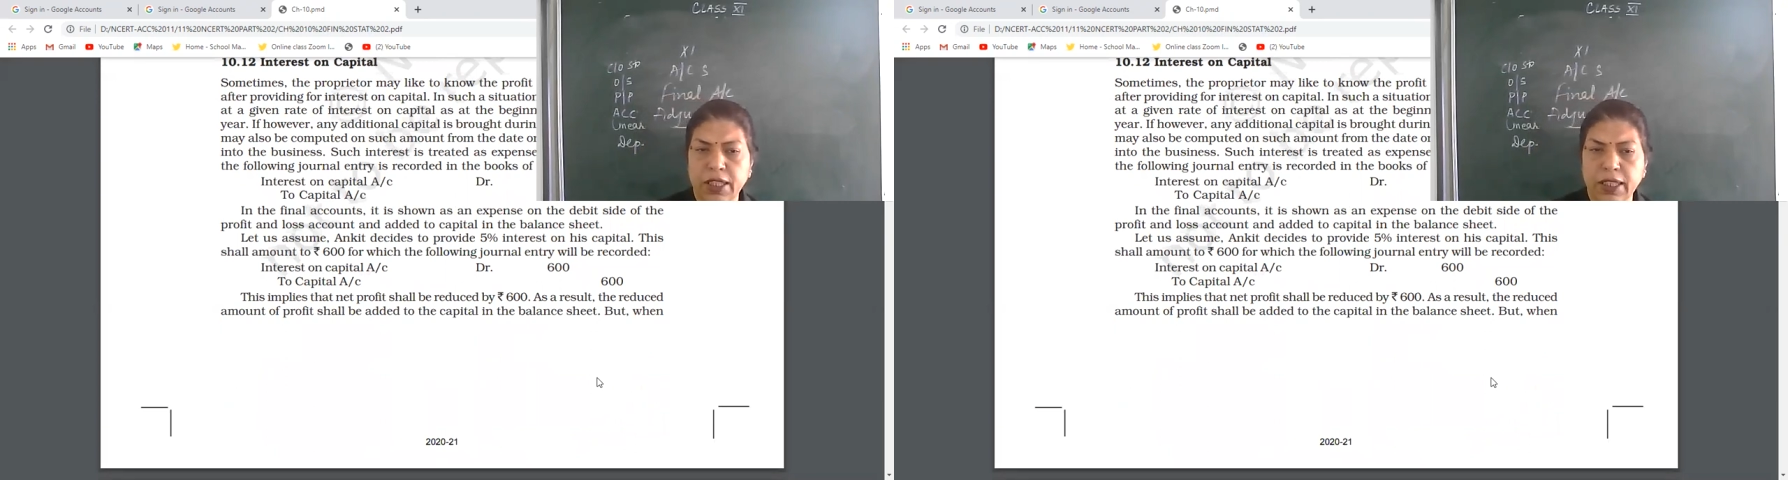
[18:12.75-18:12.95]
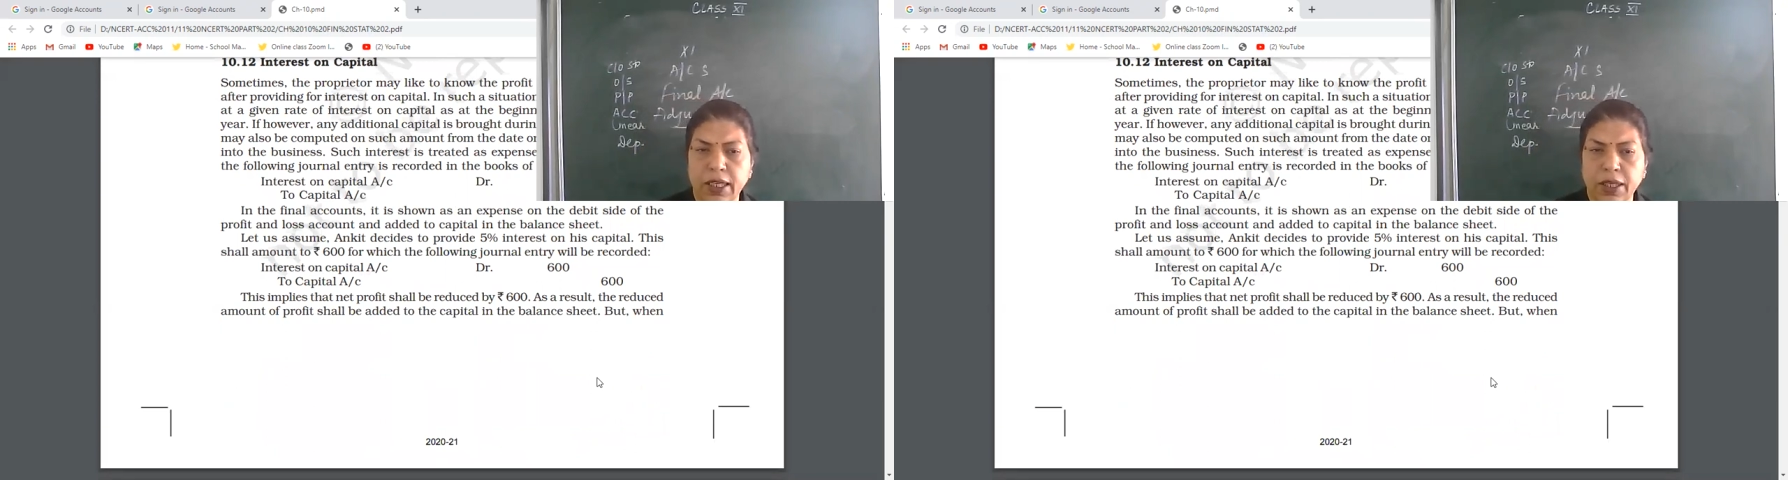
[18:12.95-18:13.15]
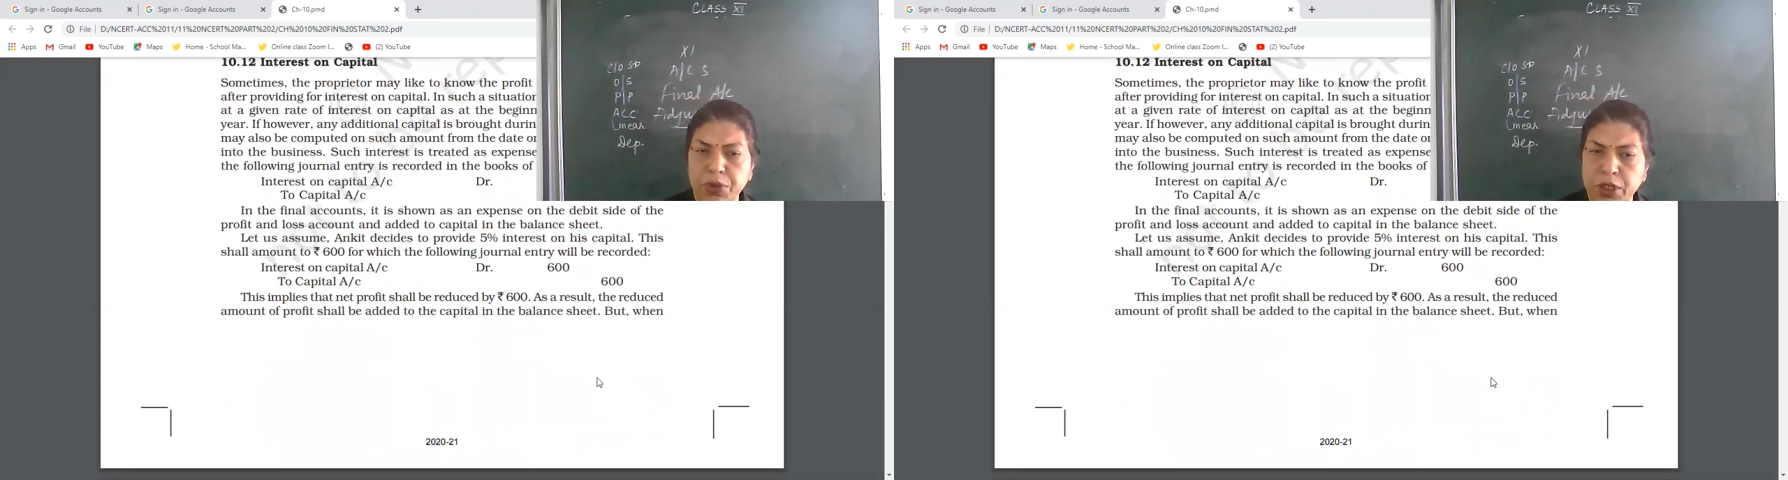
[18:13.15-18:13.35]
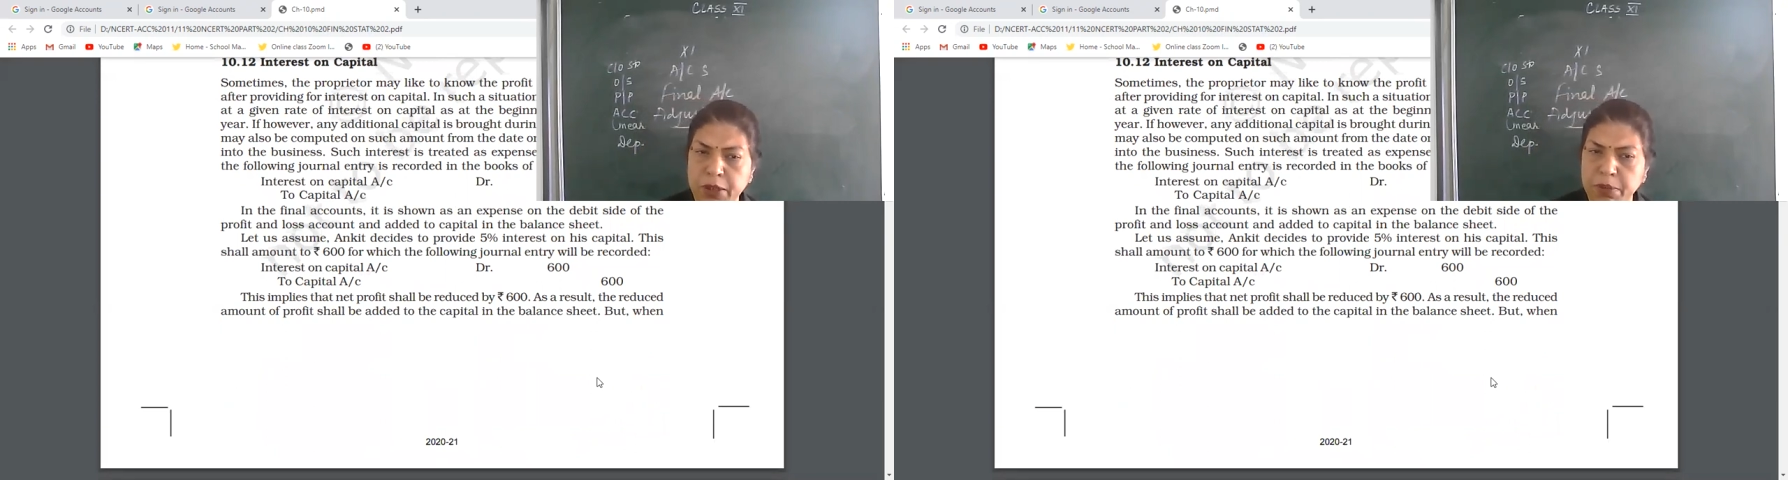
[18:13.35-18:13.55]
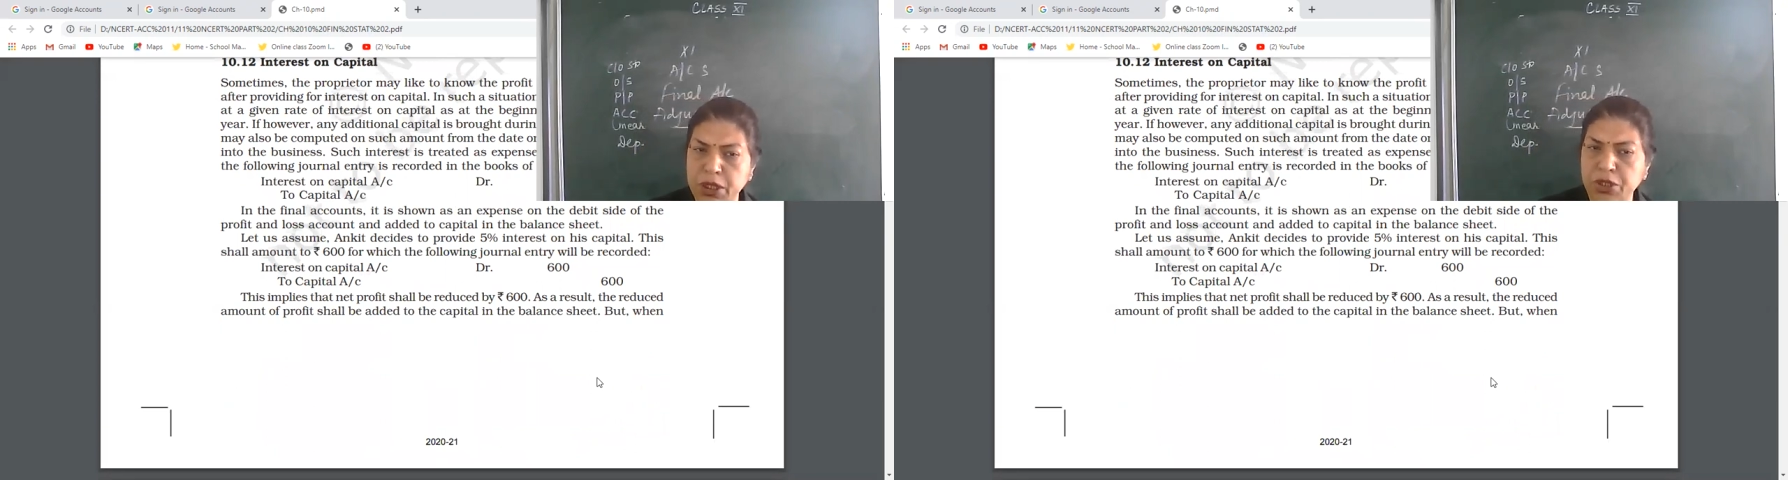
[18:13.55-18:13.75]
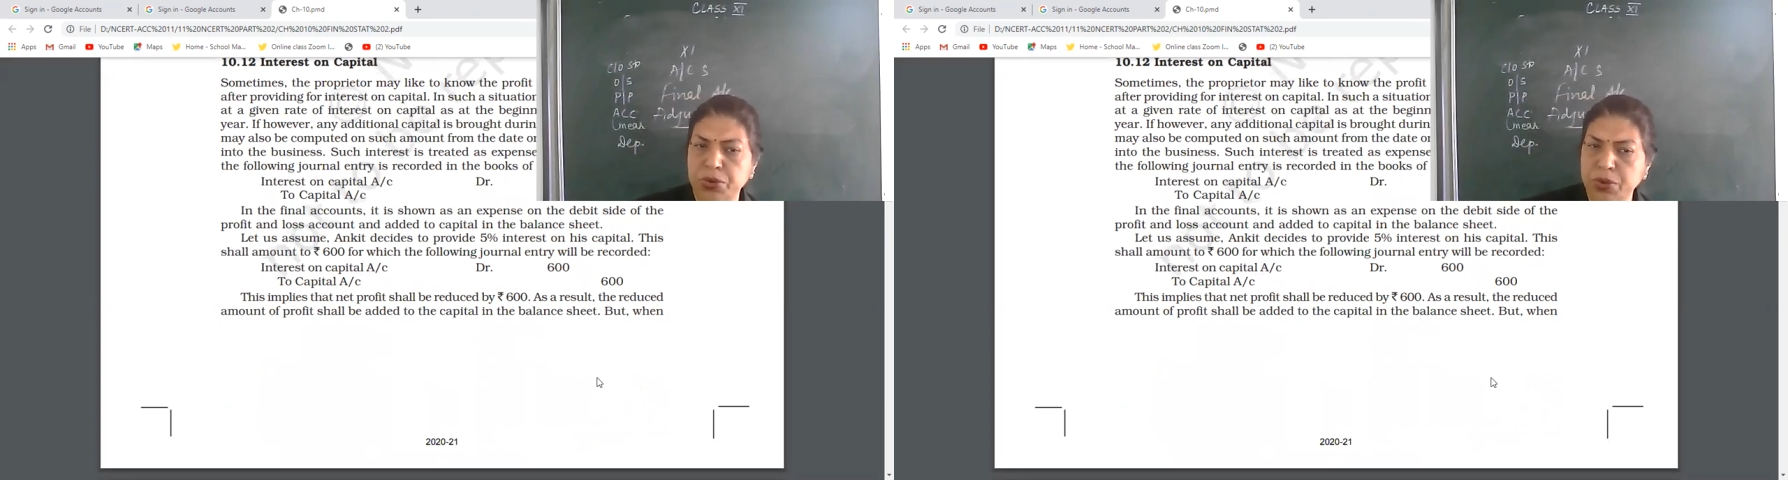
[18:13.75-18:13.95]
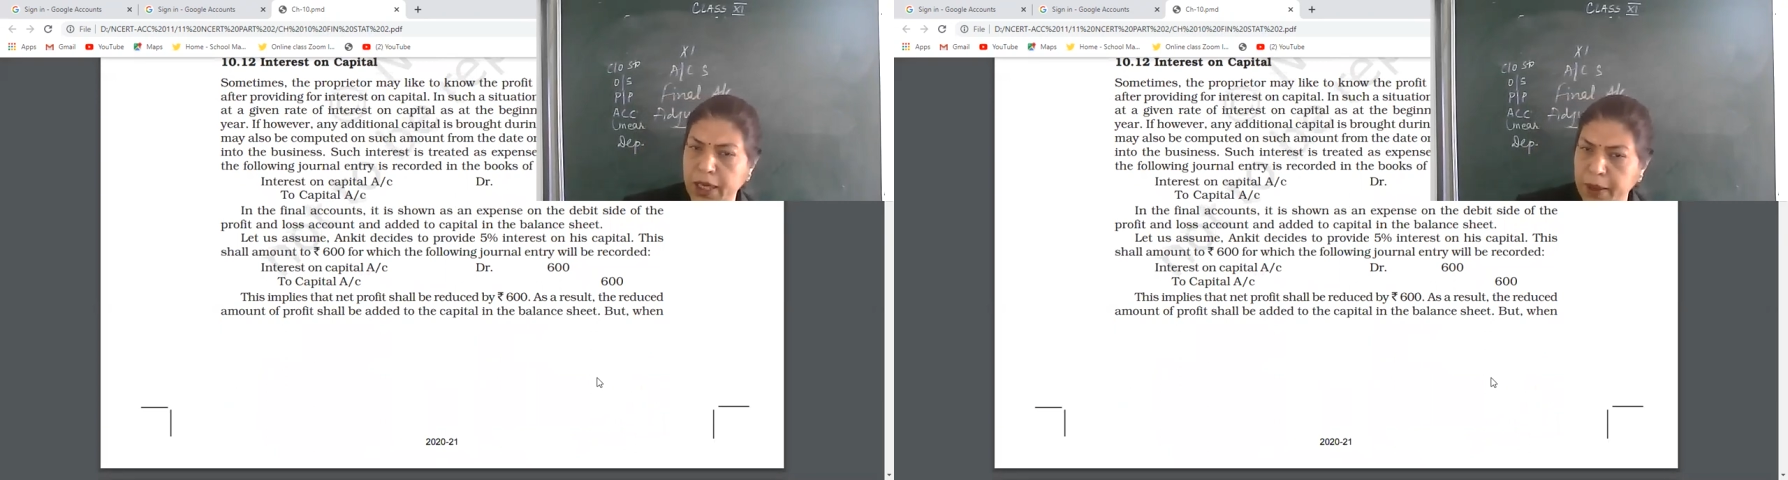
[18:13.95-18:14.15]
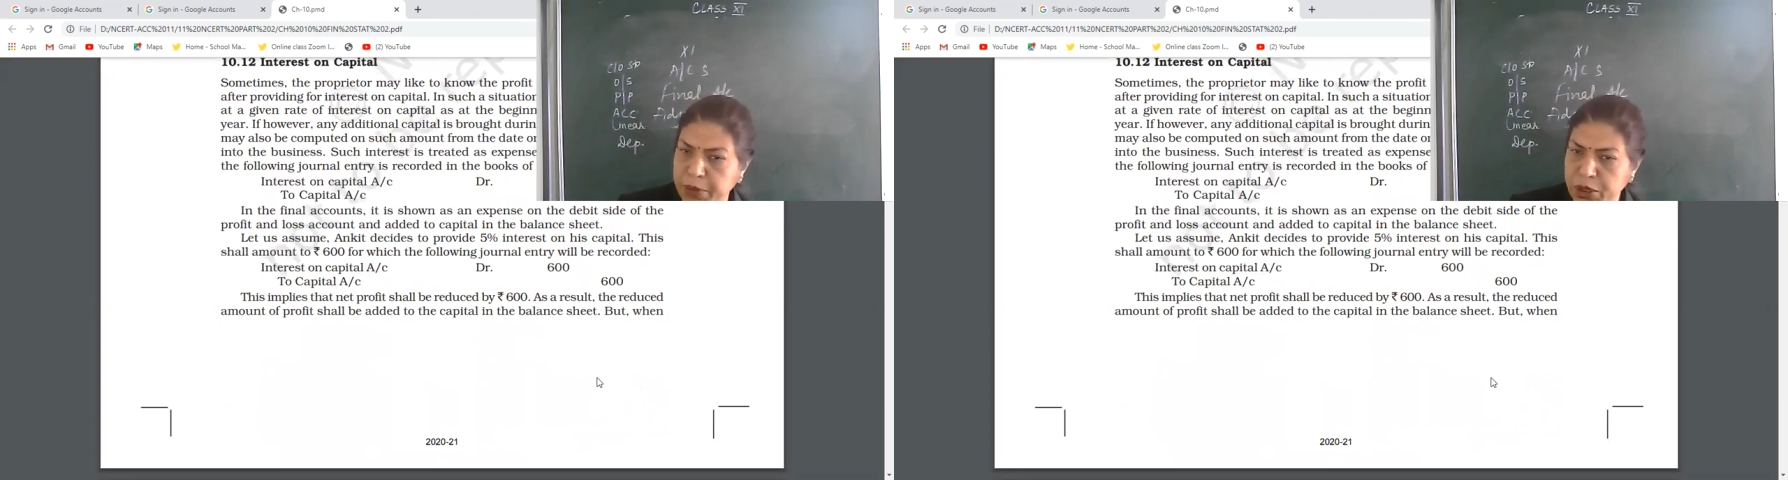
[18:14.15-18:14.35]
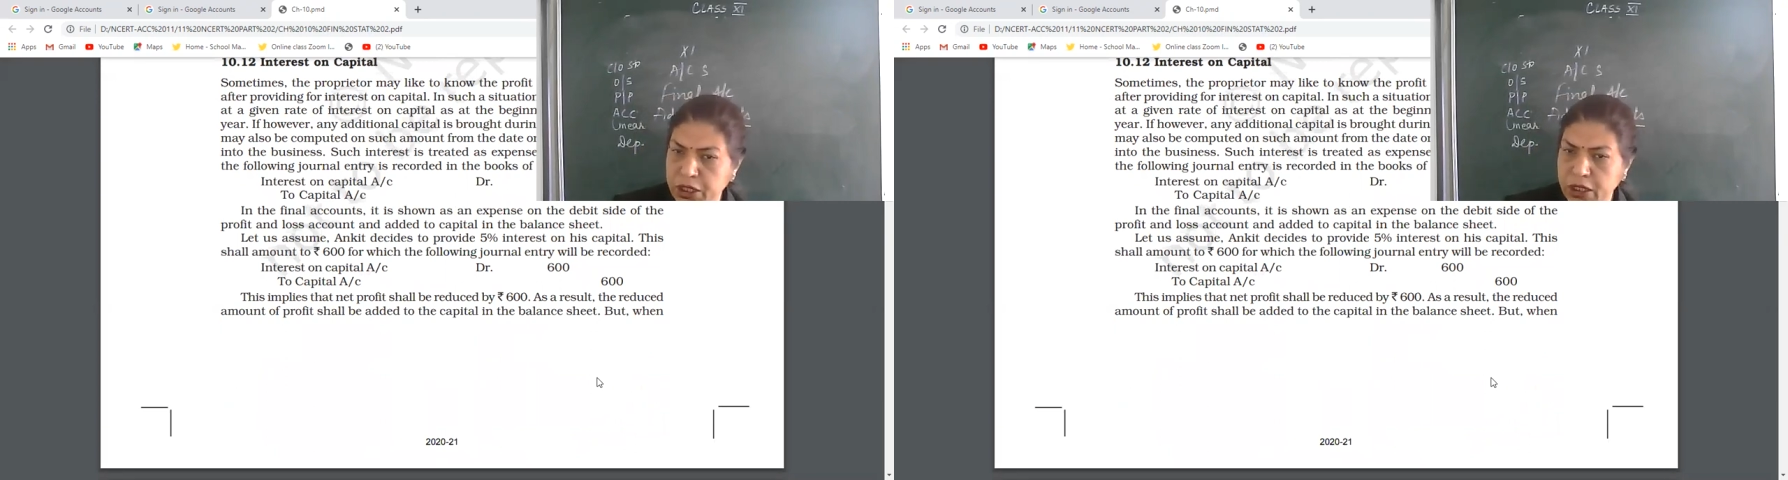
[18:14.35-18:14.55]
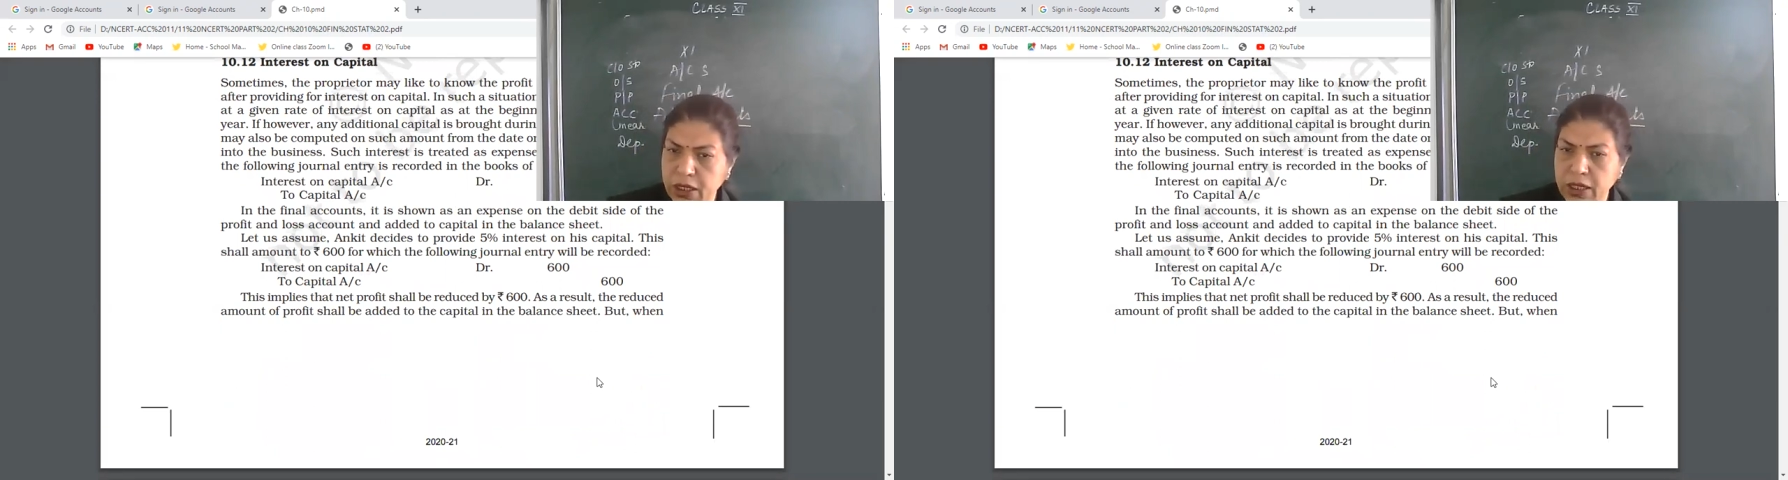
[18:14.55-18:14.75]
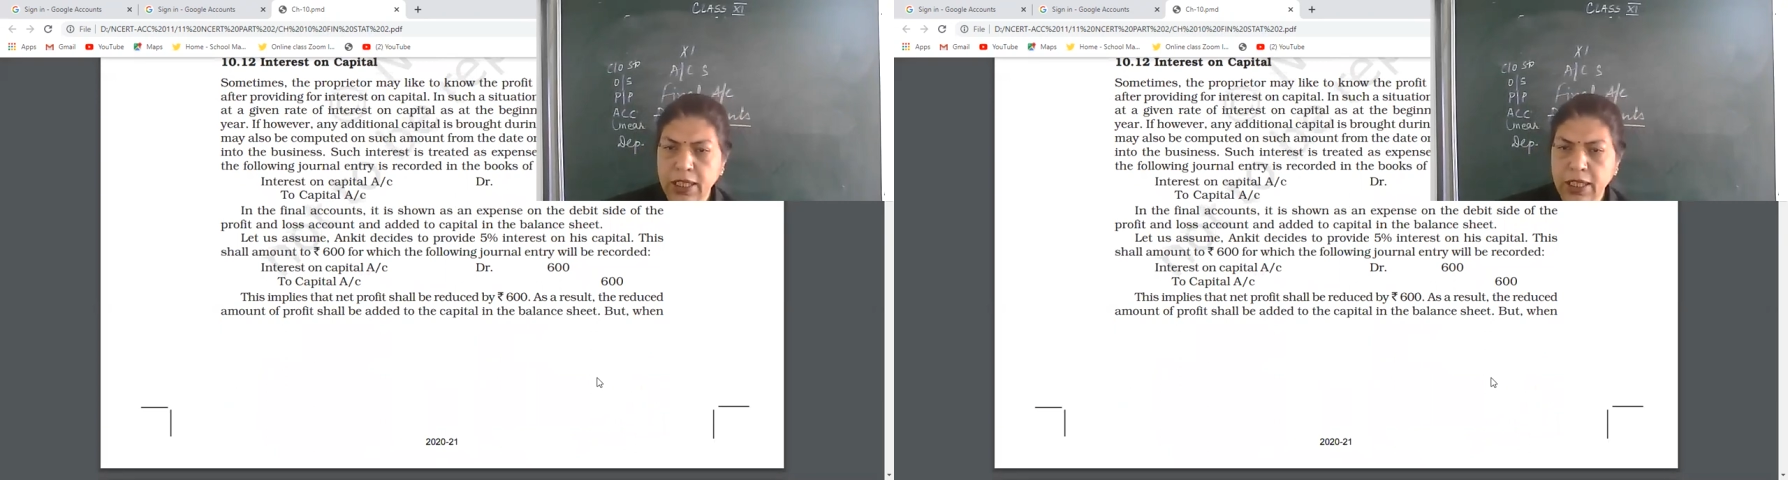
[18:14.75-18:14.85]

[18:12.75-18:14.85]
account debit to capital,